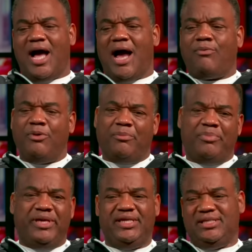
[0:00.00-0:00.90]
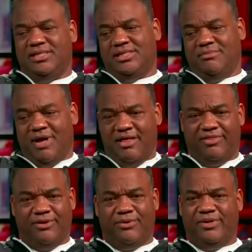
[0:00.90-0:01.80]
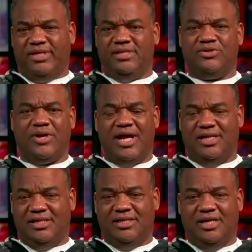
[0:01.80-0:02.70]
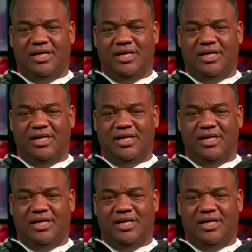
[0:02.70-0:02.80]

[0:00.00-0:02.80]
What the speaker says: I wrote pieces in my 30s trying to